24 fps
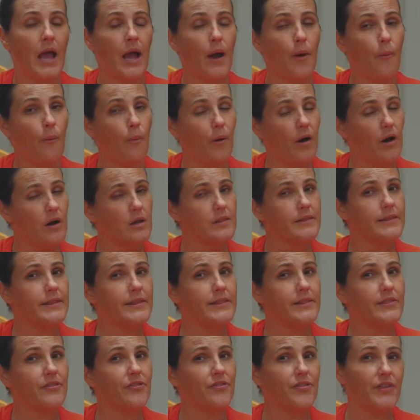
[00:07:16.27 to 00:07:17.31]
Well,
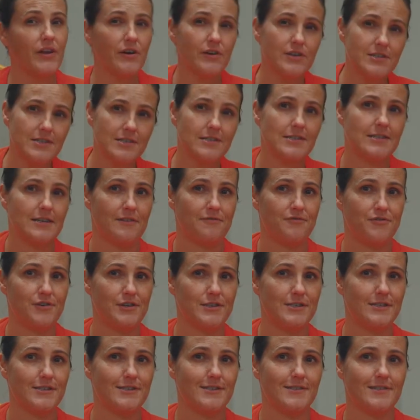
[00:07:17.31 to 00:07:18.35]
there is a
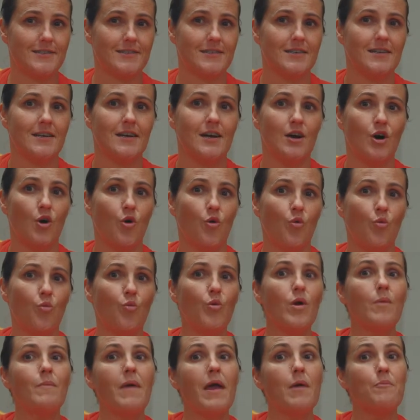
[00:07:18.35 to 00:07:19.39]
difference.
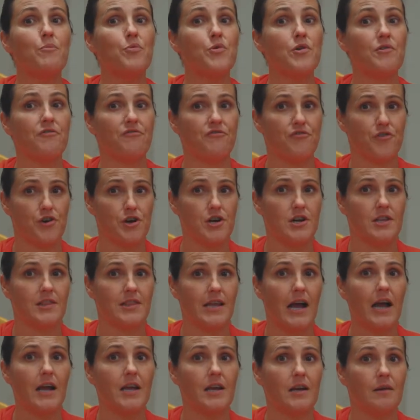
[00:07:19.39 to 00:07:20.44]
We may prefer an
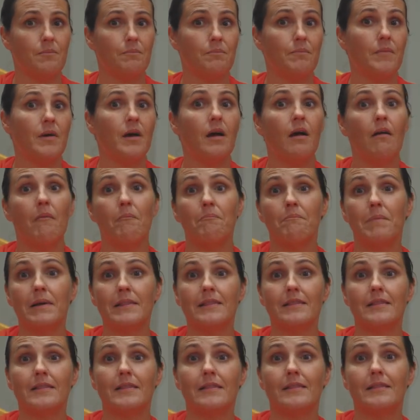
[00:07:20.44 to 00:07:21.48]
item,
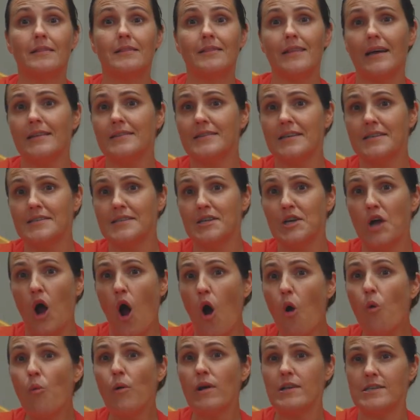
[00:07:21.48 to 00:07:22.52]
but that doesn't
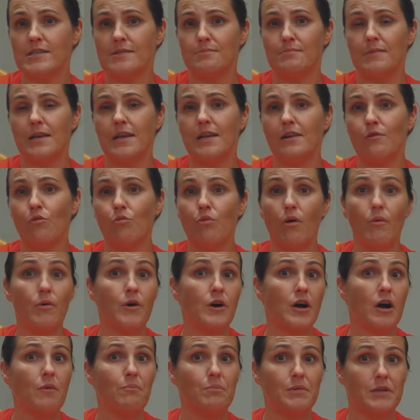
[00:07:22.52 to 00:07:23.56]
always mean we will
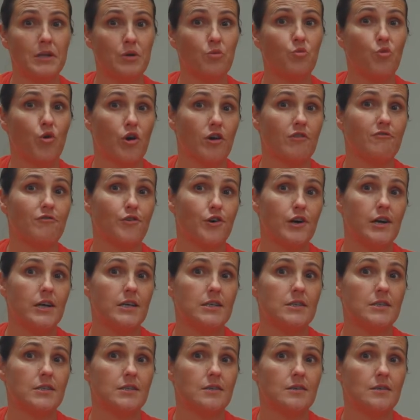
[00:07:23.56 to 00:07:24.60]
complete work for
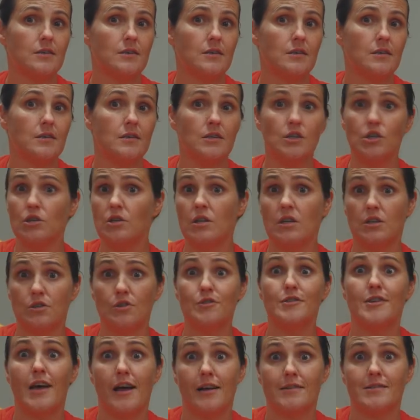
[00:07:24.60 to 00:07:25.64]
it. You need to
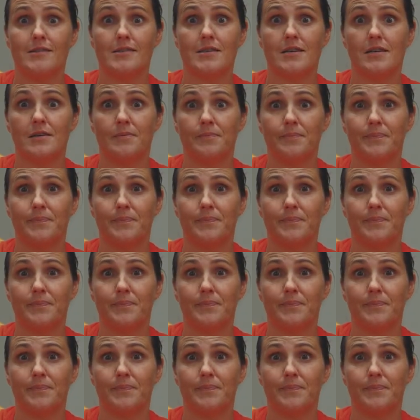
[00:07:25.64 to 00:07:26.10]
test it.